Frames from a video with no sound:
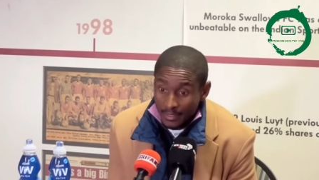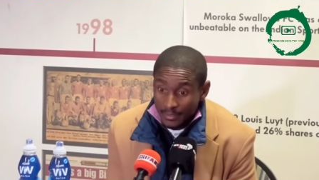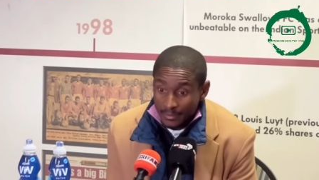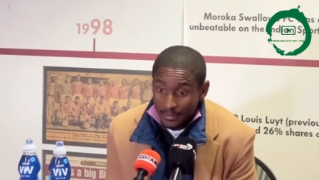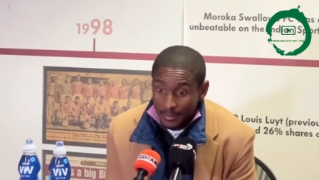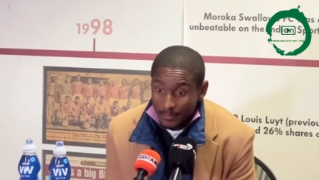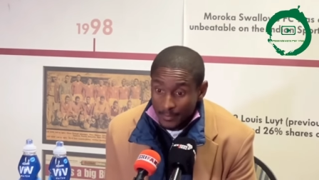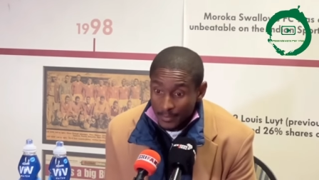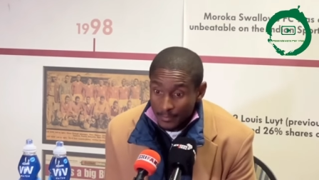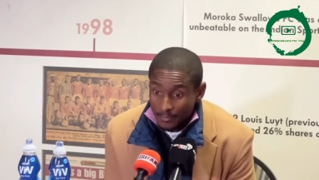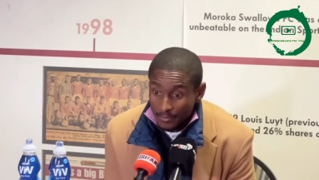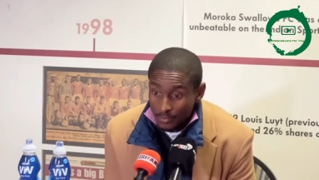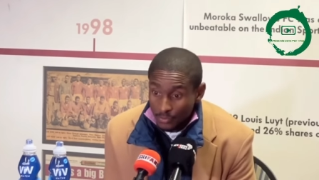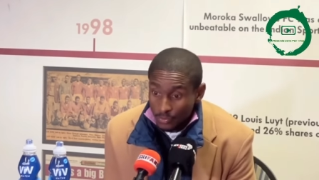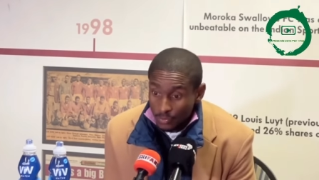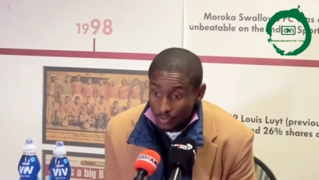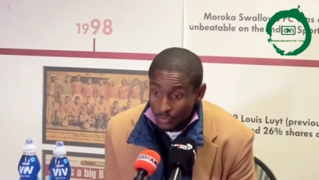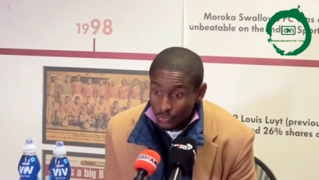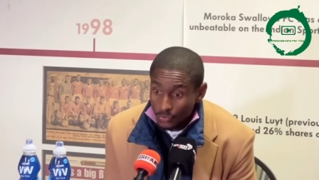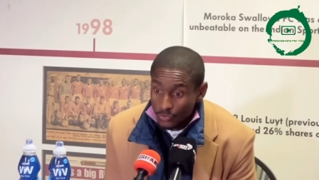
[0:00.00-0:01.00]
the people
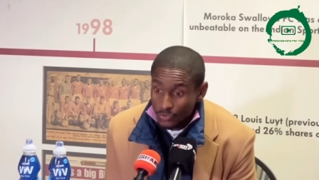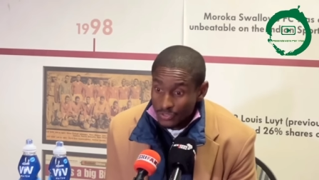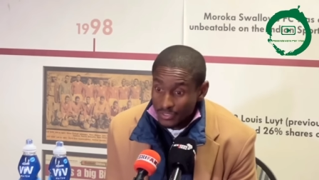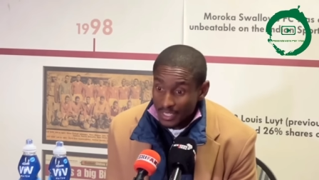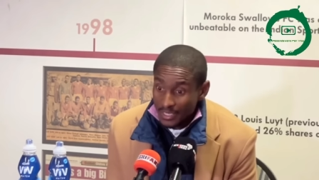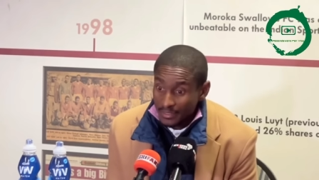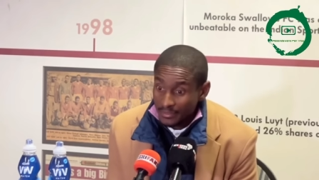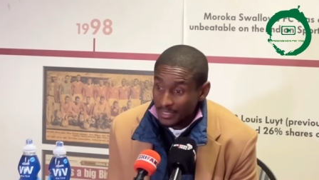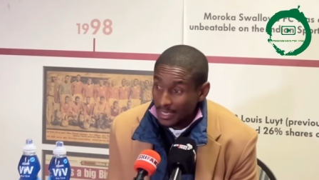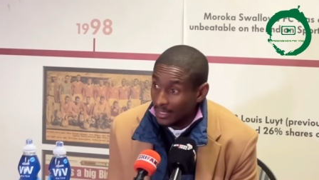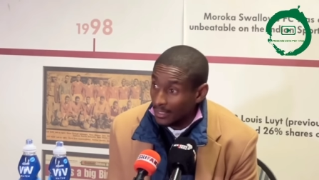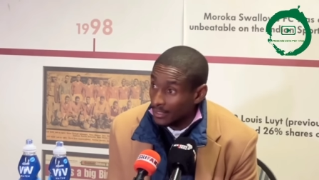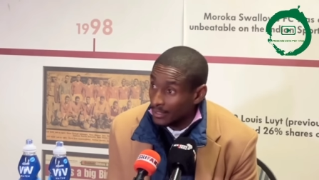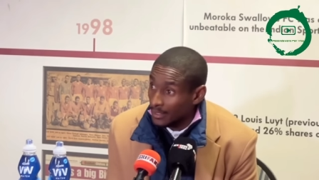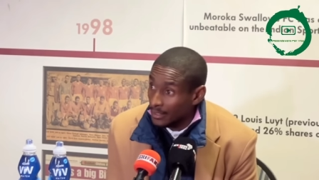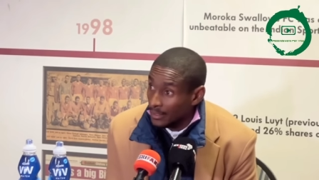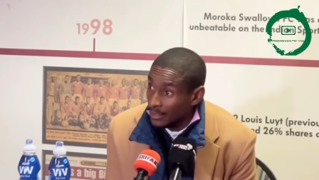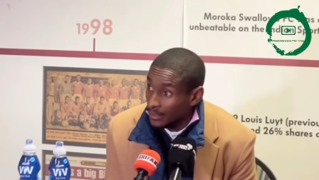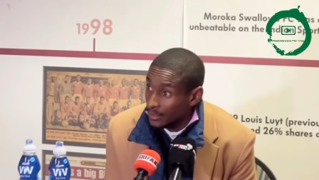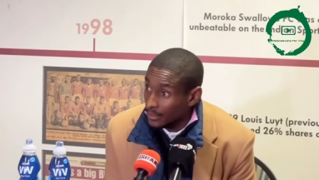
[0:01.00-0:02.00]
who use data
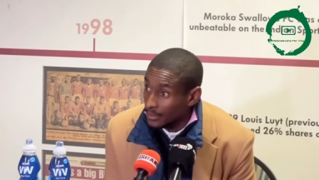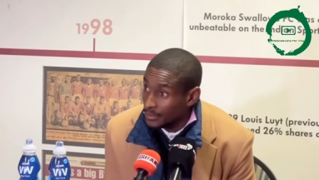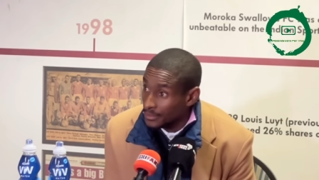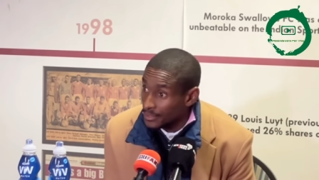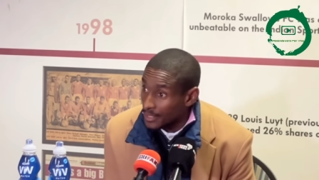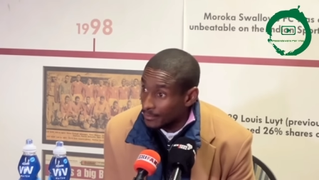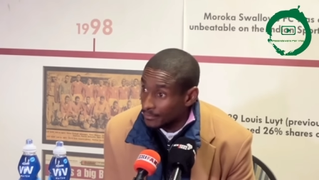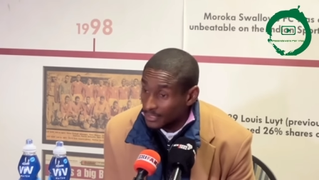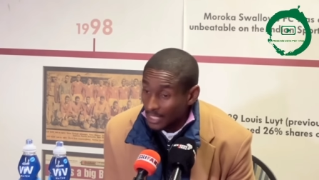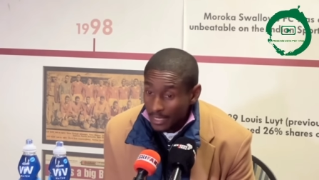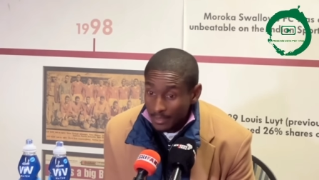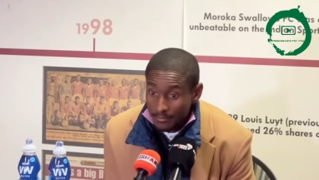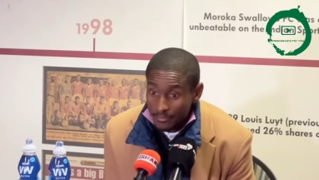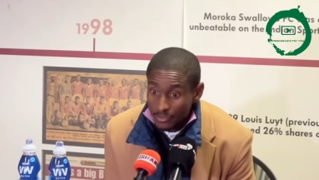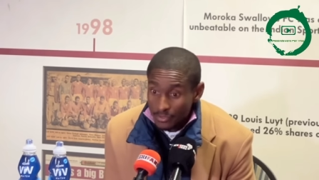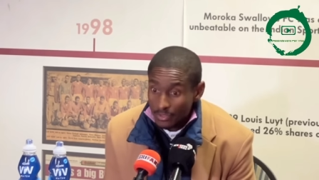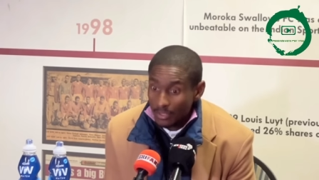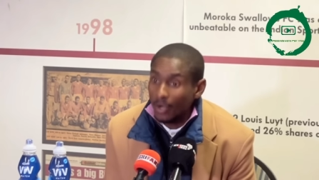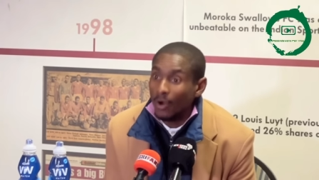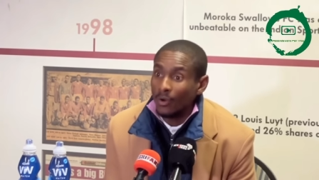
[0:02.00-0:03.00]
is
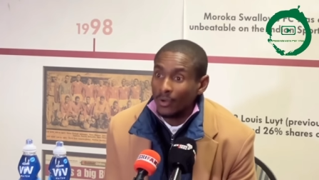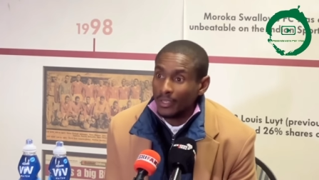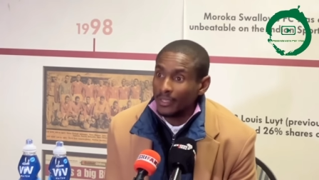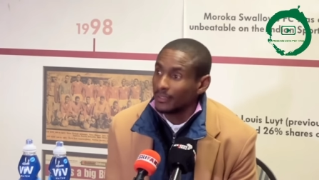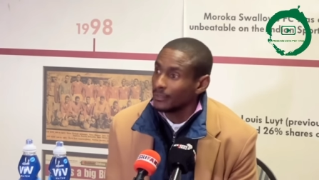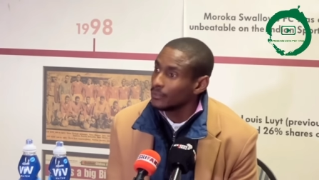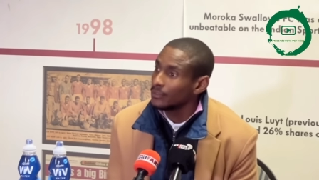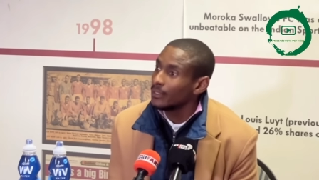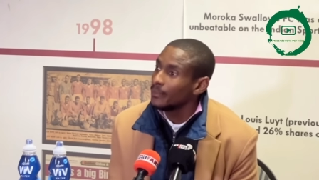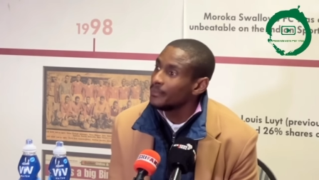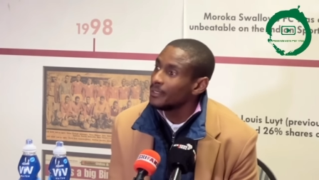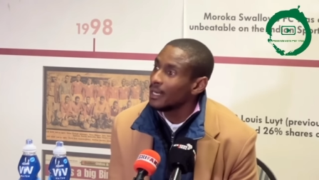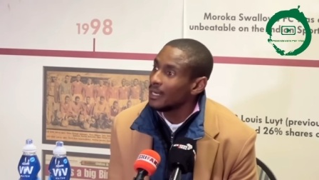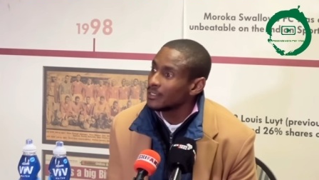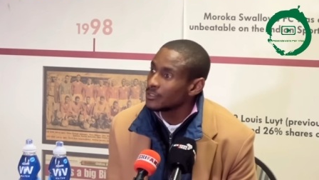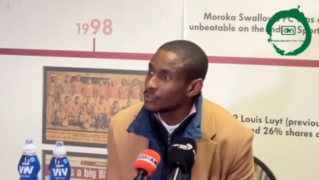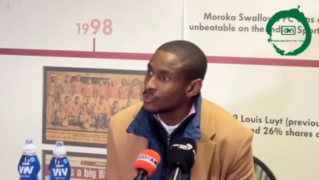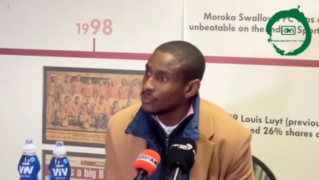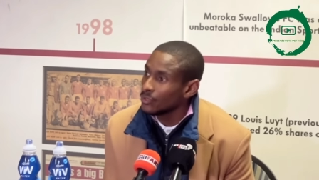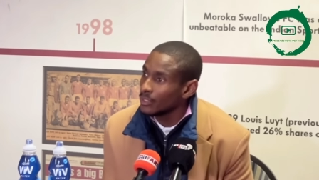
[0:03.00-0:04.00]
sometimes, okay, let me
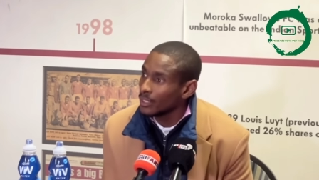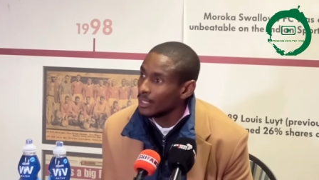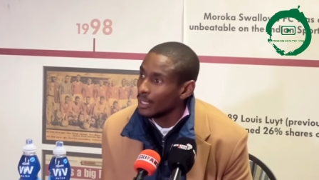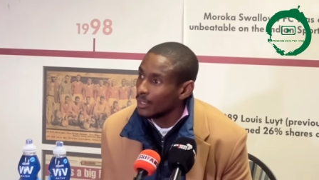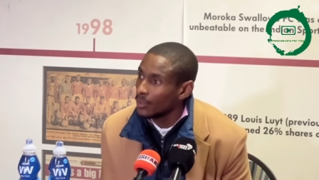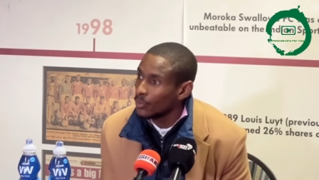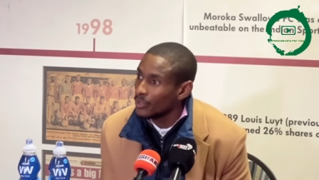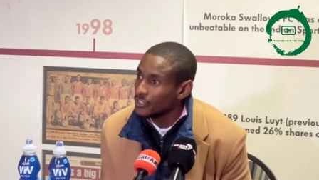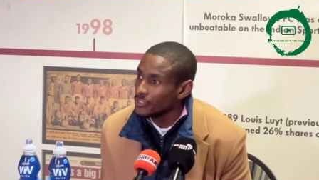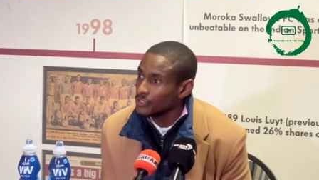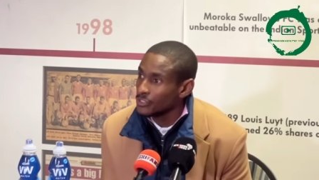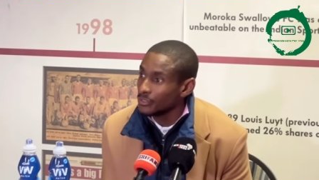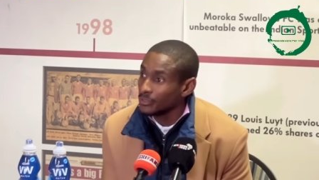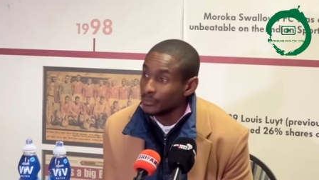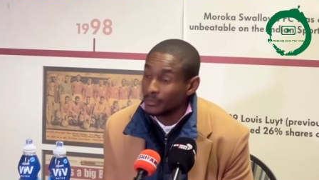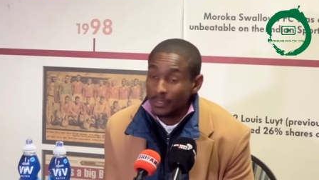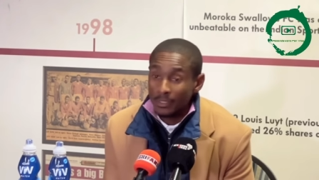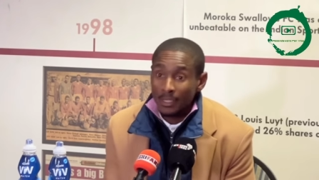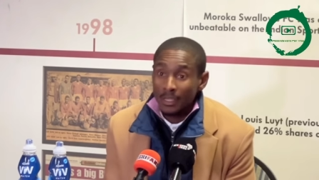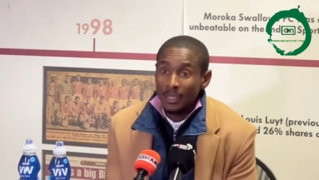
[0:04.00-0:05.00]
ask you a, a question.
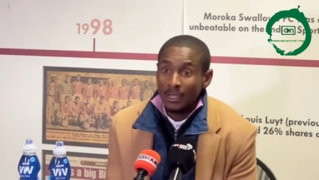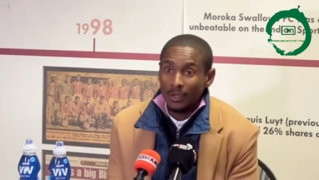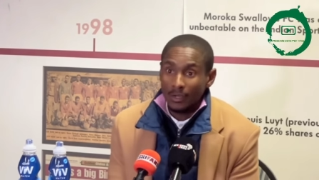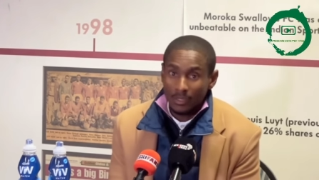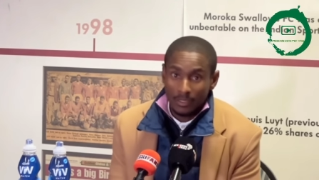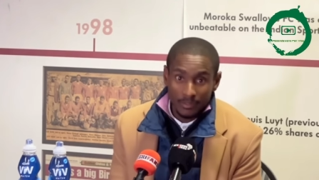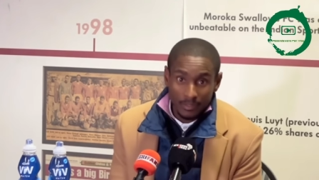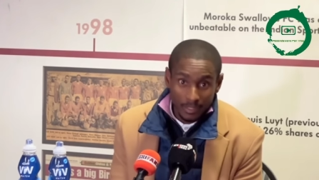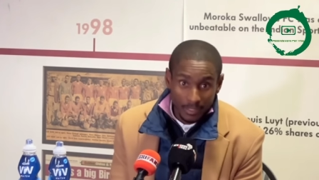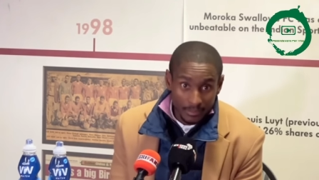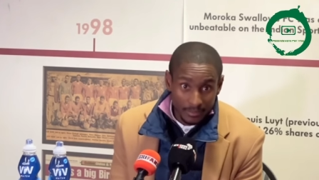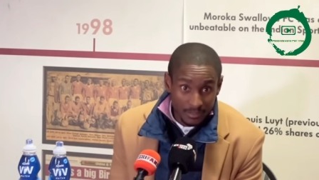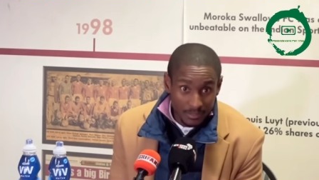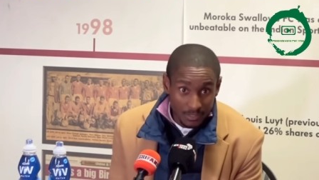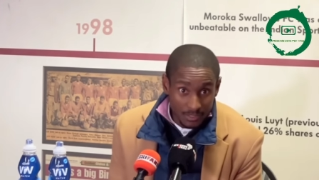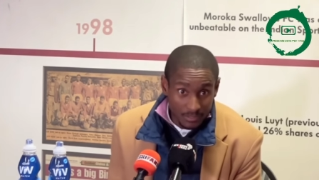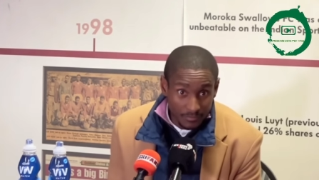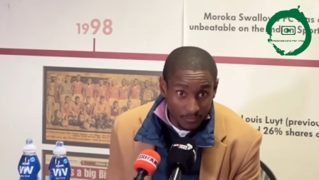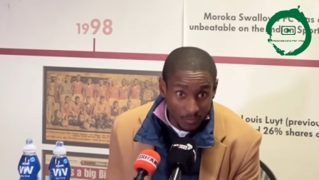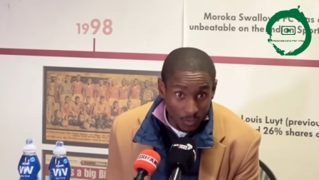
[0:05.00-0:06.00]
And, and this
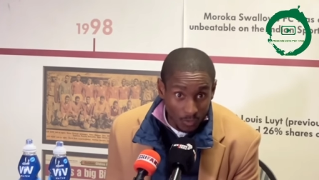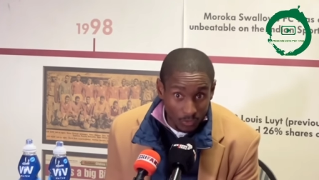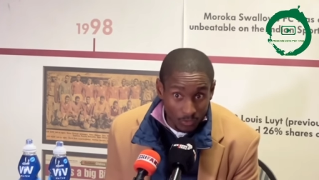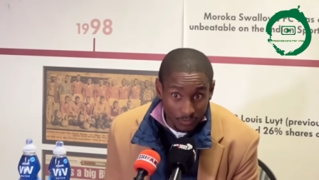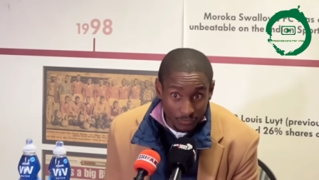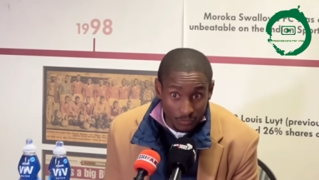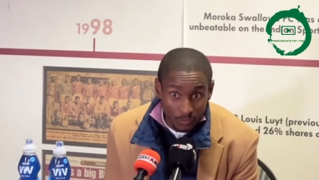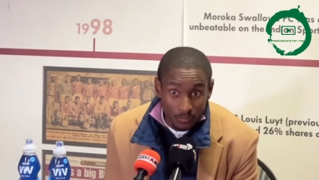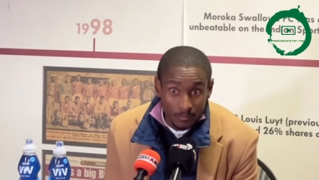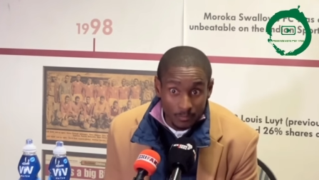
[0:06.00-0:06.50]
is for all of you.